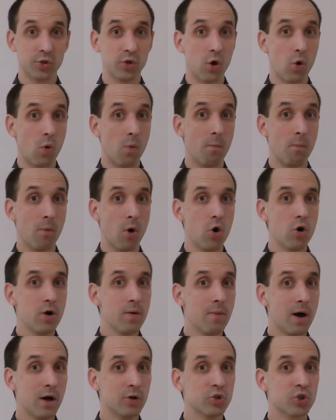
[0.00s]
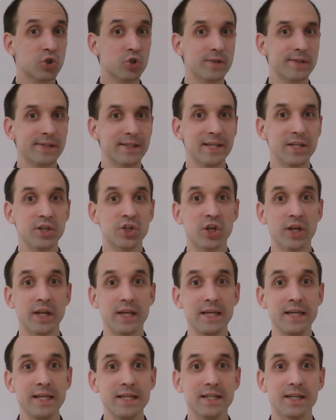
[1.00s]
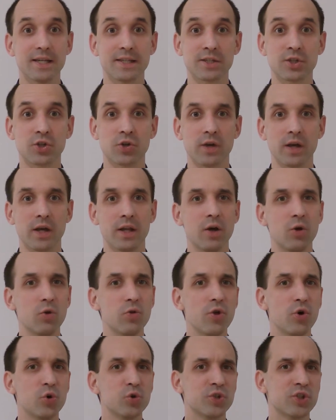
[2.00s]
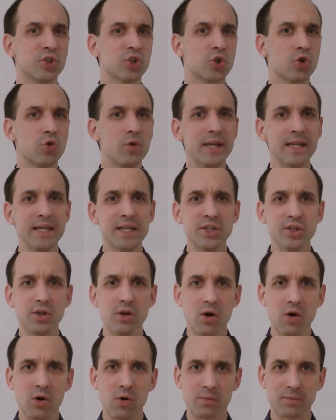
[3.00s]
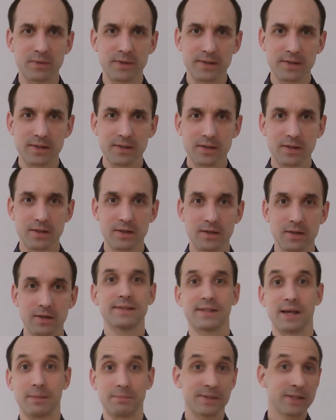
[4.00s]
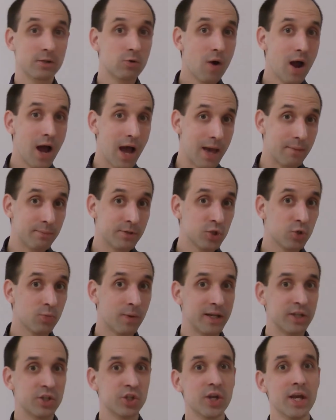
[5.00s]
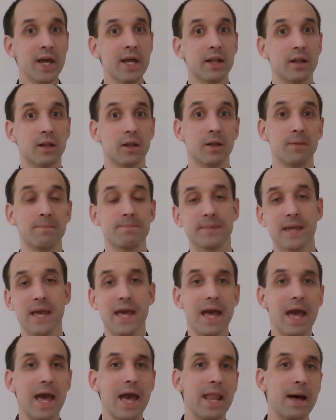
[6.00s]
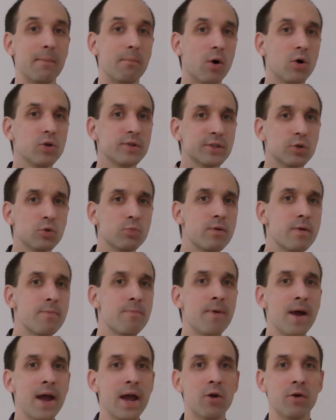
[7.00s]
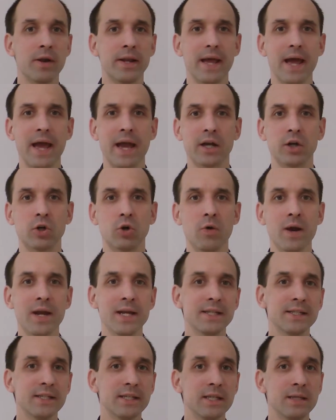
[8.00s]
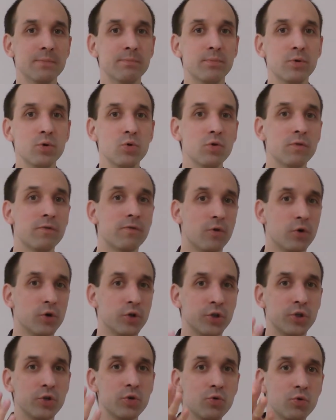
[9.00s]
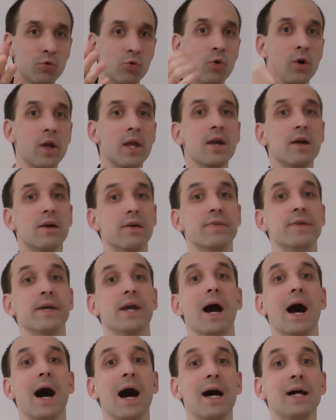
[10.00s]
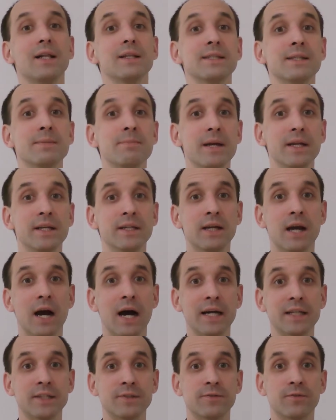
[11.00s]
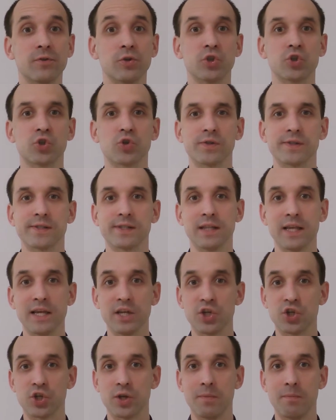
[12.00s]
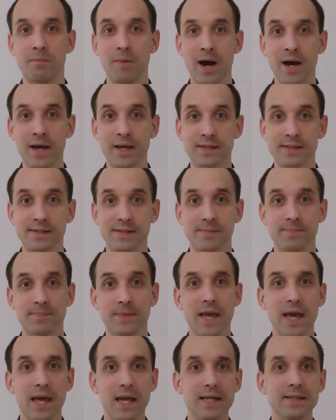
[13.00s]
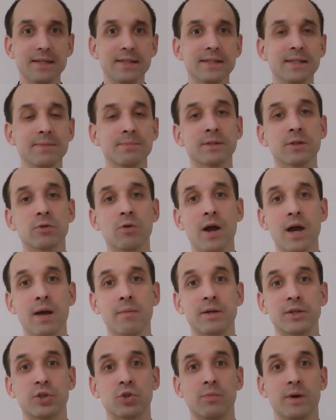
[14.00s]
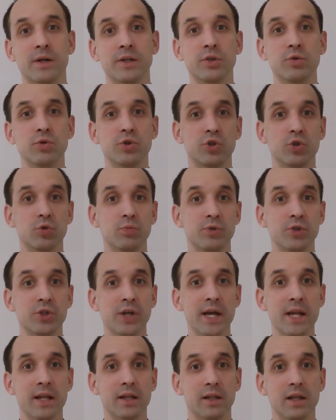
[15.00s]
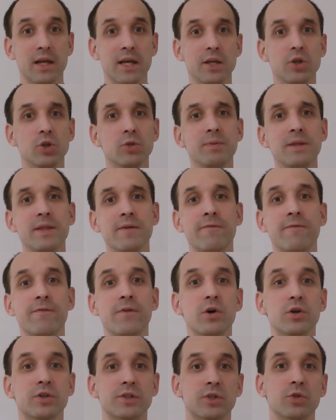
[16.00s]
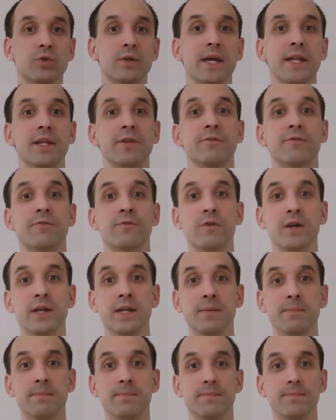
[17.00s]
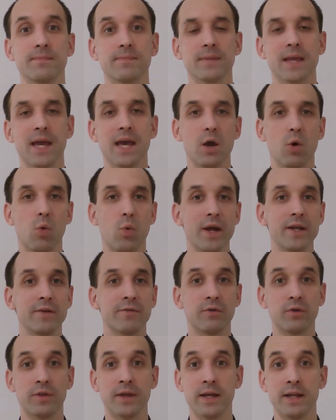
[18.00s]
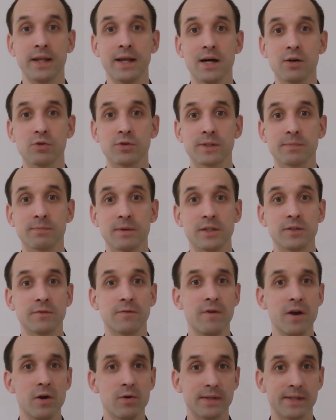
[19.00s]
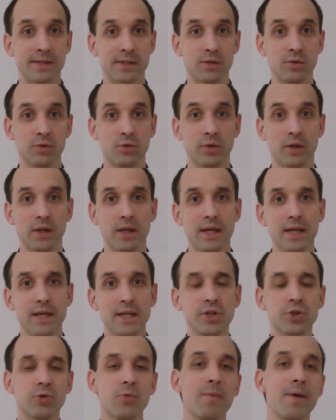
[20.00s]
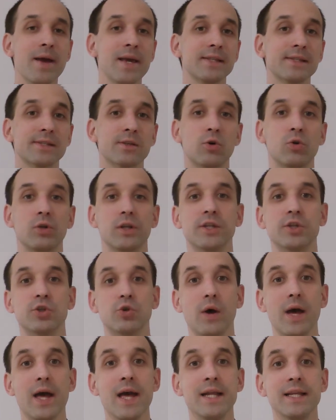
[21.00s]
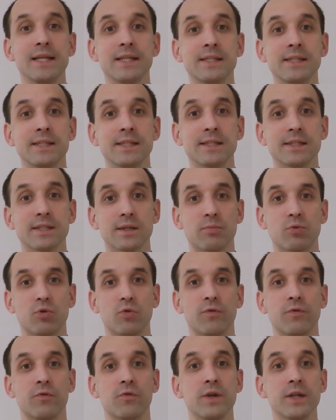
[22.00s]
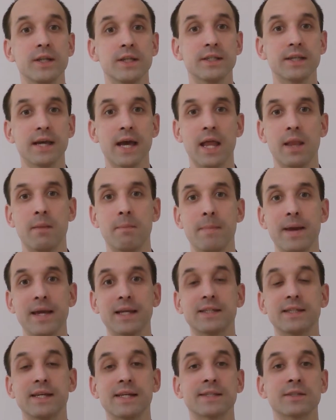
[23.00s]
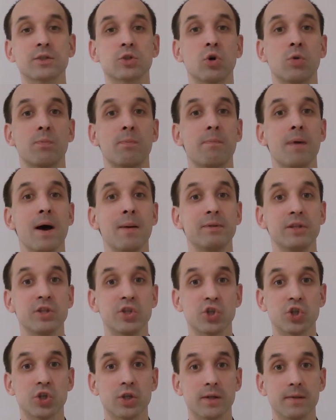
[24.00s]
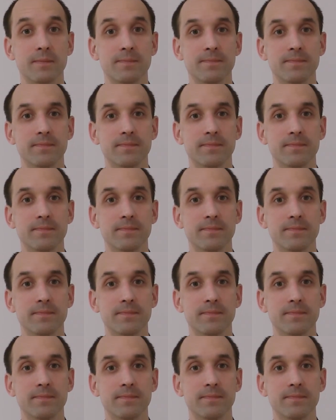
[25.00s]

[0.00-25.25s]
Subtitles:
to know more about translation industry and all those tricky terms? Subscribe to my channel. And I'm also preparing a great ebook for you, the ultimate guide for translation bias. As a subscriber to my YouTube channel, you'll be the first to get it free. Wait for the announcement very soon. It remains only to edit it, proofread it and make desktop publishing.